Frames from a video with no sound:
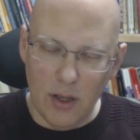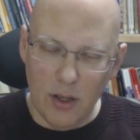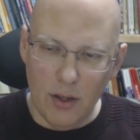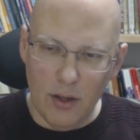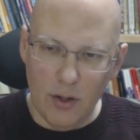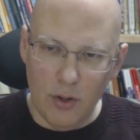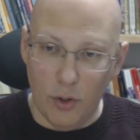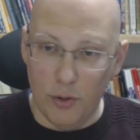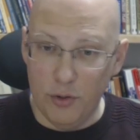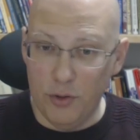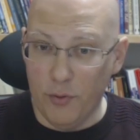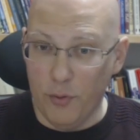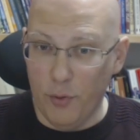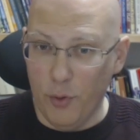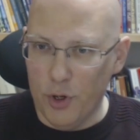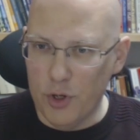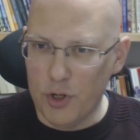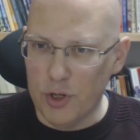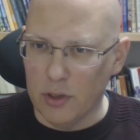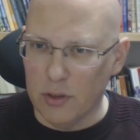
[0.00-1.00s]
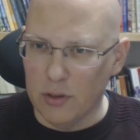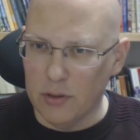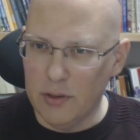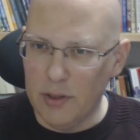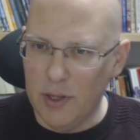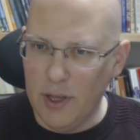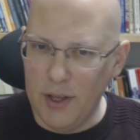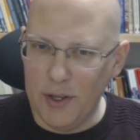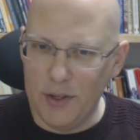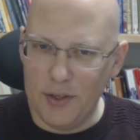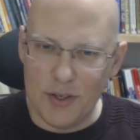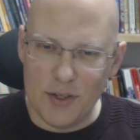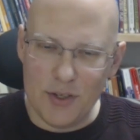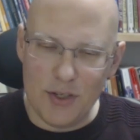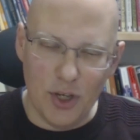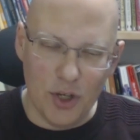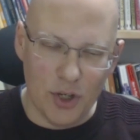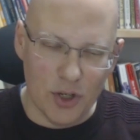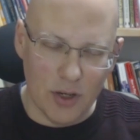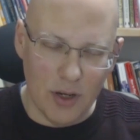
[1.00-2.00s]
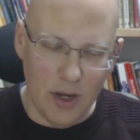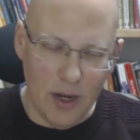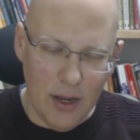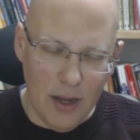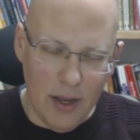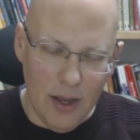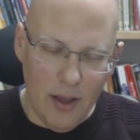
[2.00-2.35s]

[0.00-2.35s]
controversial decision,